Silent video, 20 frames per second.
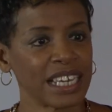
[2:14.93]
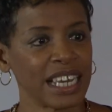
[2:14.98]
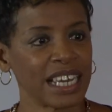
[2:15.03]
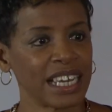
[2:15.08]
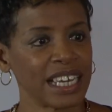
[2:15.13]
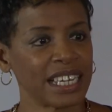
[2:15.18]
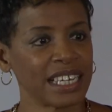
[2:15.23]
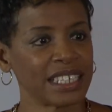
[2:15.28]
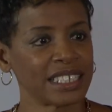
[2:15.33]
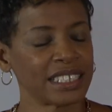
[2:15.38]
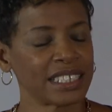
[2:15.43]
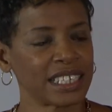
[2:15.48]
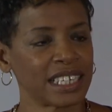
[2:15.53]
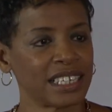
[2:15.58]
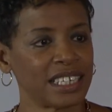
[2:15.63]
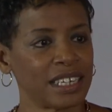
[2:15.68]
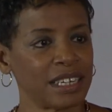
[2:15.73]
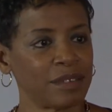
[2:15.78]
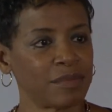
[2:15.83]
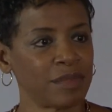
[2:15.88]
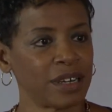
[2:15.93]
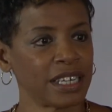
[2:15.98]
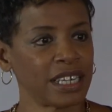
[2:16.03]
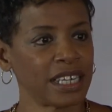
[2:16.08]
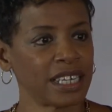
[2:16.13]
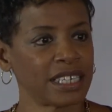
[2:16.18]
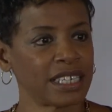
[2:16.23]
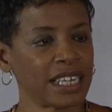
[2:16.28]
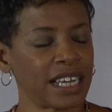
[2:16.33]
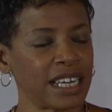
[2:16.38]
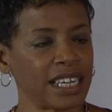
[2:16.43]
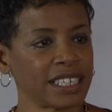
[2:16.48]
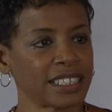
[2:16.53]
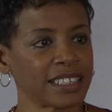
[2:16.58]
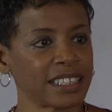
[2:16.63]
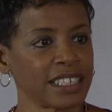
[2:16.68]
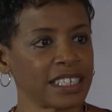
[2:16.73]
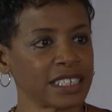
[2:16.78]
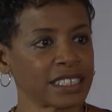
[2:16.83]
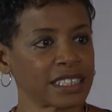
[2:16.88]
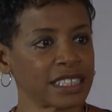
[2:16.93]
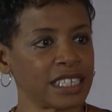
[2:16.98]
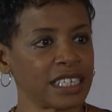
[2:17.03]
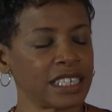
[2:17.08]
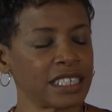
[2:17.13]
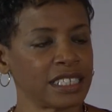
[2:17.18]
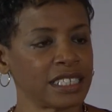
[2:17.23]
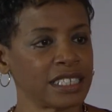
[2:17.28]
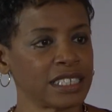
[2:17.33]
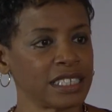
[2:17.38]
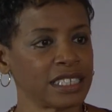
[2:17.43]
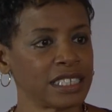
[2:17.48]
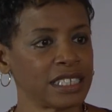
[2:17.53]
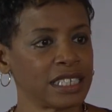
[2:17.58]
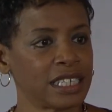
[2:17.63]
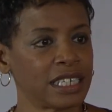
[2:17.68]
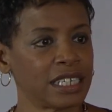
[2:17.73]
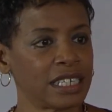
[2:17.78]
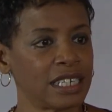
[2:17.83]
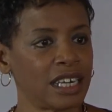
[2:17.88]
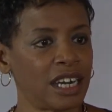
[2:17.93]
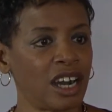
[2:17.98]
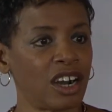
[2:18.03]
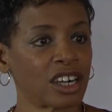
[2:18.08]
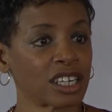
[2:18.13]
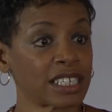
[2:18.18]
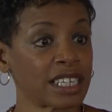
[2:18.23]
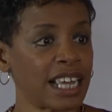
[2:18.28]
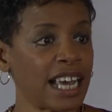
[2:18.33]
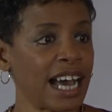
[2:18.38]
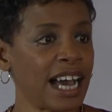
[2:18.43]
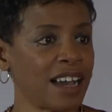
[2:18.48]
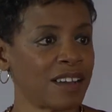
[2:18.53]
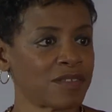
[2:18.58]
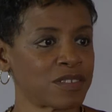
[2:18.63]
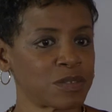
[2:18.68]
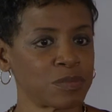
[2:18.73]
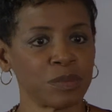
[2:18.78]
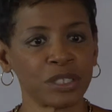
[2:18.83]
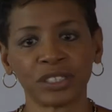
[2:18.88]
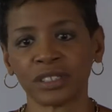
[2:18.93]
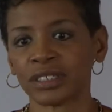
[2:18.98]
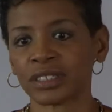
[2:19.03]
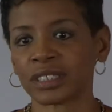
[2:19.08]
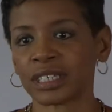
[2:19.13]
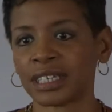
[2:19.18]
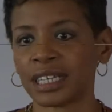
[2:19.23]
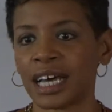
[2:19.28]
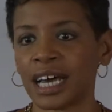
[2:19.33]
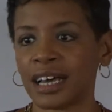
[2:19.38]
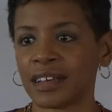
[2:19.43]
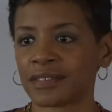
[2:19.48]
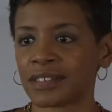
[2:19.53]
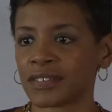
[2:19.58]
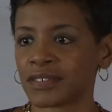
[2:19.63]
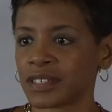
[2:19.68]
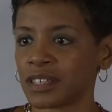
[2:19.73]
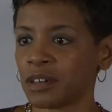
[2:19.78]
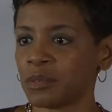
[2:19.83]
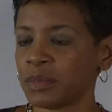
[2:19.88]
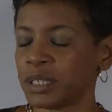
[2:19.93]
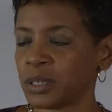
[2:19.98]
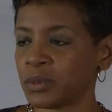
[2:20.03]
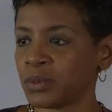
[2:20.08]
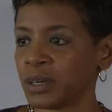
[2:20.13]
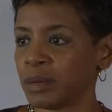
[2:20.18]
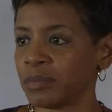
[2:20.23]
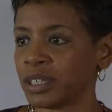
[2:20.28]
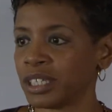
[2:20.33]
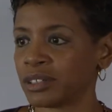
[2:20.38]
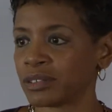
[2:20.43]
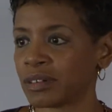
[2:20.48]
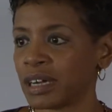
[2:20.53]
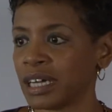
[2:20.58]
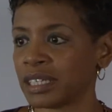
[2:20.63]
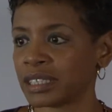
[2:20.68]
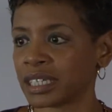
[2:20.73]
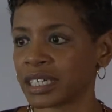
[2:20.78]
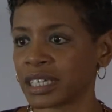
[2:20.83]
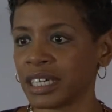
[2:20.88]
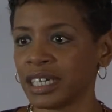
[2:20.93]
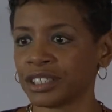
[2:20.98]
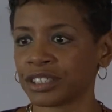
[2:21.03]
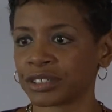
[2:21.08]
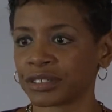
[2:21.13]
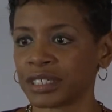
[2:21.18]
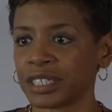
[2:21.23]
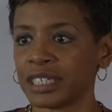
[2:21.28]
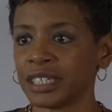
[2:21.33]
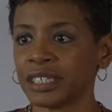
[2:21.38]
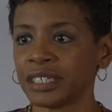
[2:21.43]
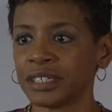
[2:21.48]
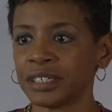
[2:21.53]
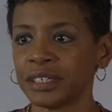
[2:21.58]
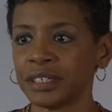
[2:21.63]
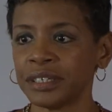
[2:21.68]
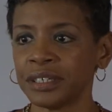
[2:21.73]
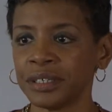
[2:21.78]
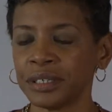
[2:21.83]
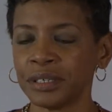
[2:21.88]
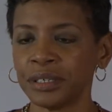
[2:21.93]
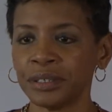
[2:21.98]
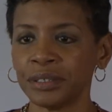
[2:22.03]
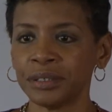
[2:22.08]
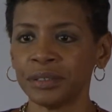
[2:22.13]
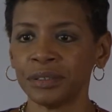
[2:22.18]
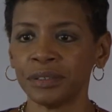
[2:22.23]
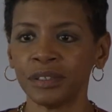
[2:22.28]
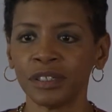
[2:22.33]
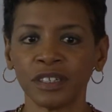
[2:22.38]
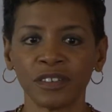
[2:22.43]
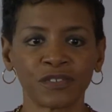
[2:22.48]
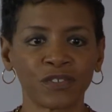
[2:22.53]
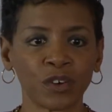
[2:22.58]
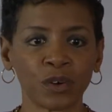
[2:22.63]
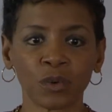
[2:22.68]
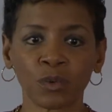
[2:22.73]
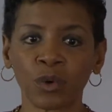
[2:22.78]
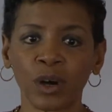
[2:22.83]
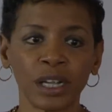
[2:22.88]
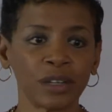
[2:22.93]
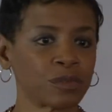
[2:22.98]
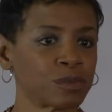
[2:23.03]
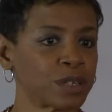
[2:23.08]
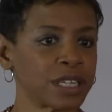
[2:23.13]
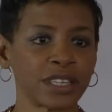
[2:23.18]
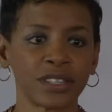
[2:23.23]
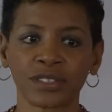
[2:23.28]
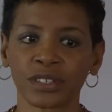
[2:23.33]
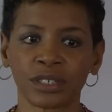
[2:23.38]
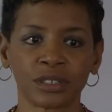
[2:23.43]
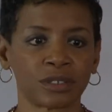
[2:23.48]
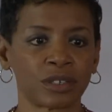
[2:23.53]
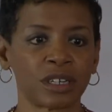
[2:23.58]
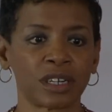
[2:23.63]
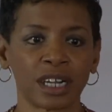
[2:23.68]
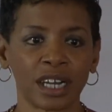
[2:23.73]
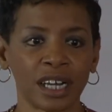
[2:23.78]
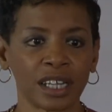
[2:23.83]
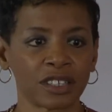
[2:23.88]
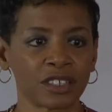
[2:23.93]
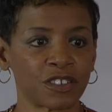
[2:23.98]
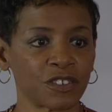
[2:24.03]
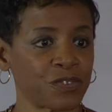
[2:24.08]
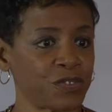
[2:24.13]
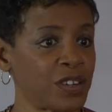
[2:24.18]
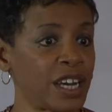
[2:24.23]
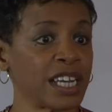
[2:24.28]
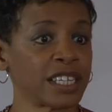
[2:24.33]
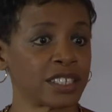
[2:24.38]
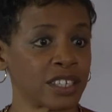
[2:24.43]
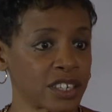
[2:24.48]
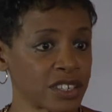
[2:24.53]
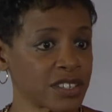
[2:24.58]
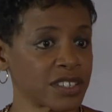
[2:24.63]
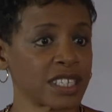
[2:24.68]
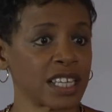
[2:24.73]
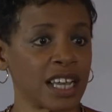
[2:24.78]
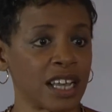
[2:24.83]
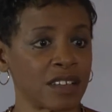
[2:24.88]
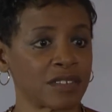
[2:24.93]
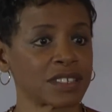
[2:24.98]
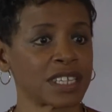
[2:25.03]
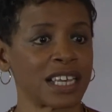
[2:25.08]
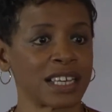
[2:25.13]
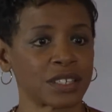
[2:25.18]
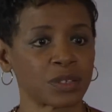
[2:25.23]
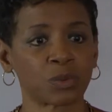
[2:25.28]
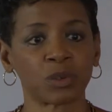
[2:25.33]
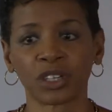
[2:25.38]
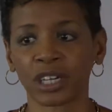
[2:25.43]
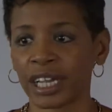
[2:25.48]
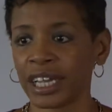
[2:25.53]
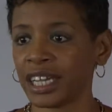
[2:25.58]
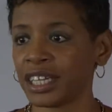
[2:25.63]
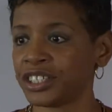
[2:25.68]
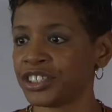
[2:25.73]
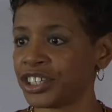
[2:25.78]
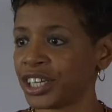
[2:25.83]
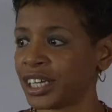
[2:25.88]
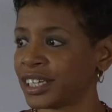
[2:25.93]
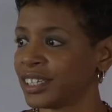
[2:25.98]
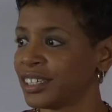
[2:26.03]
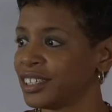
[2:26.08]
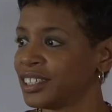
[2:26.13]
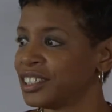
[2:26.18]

And I think that our lives mirror the lives of so many women around the country who, for one reason or other, find ourselves as we're aging